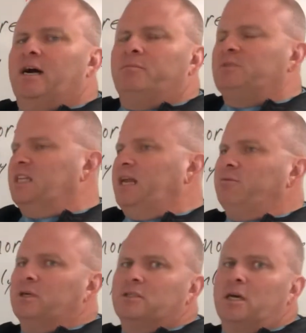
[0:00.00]
Today we're
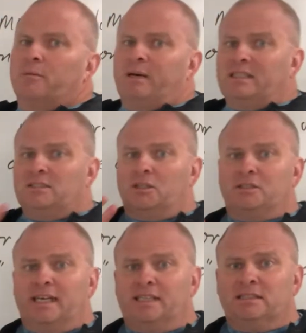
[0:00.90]
going to talk about, this is our
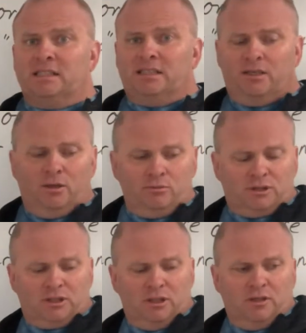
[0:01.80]
second set of notes